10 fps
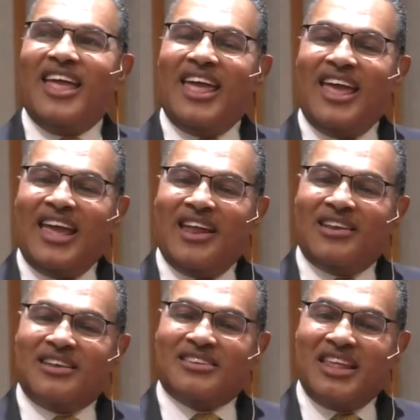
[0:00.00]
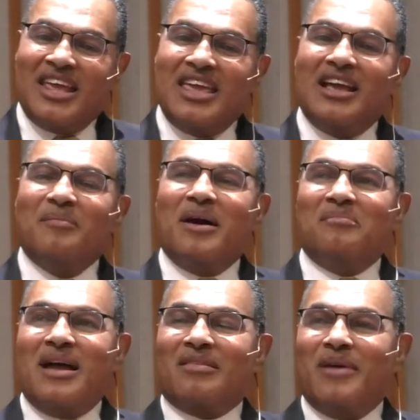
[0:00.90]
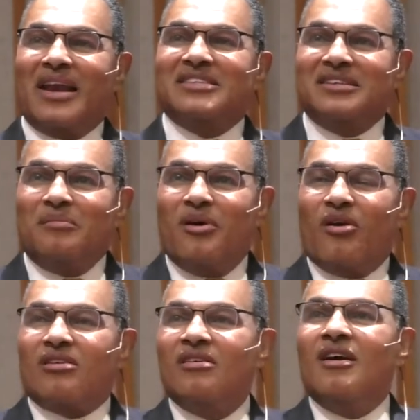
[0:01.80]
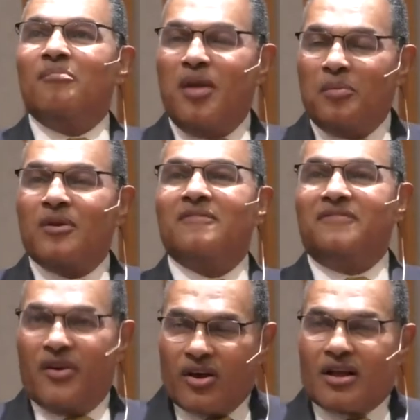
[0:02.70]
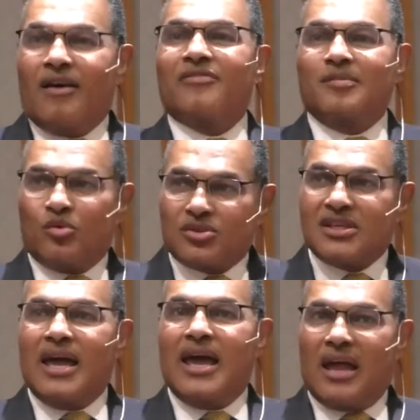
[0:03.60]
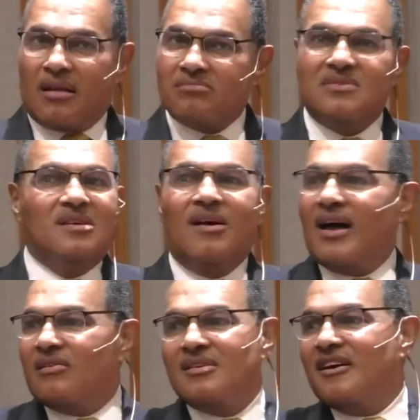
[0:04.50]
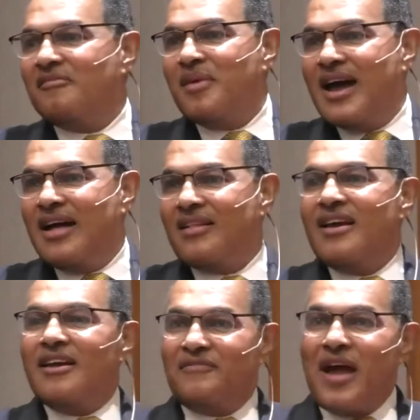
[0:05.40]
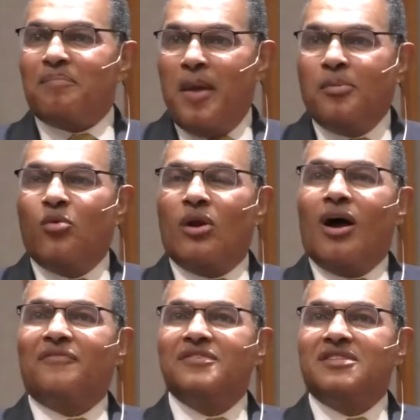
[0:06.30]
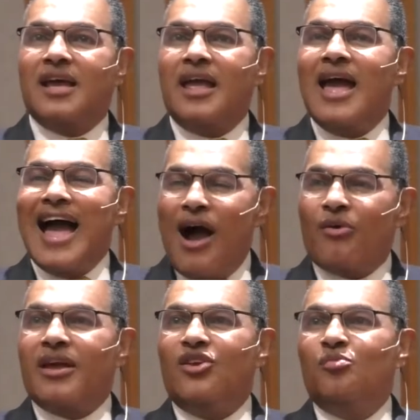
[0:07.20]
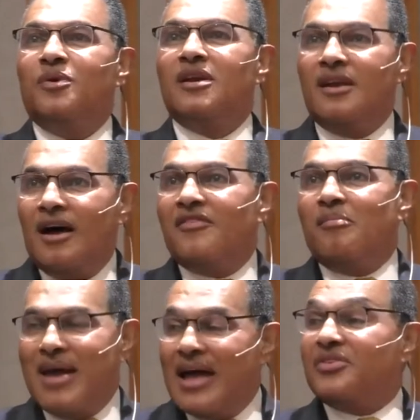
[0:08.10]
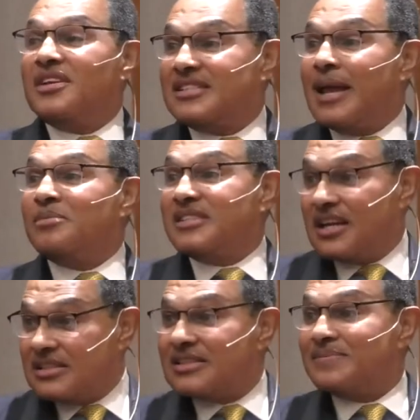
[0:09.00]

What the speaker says: in thinking about mathematics in America, people are very comfortable saying, no, I don't love math. In fact, people will often say, how can you put love and math in the same sentence?